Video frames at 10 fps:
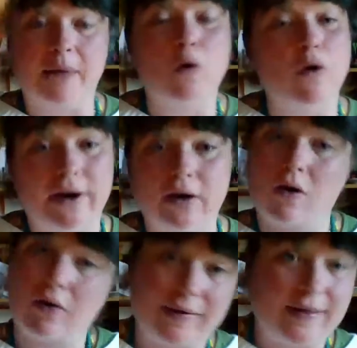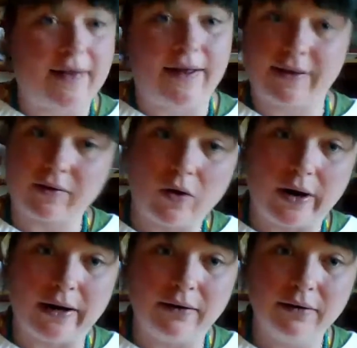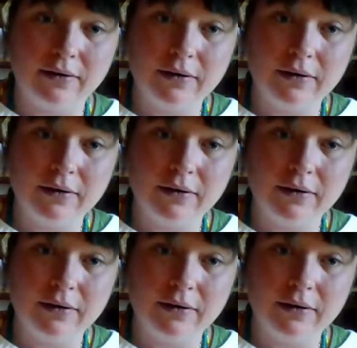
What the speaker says: I'm going to go get that last coin.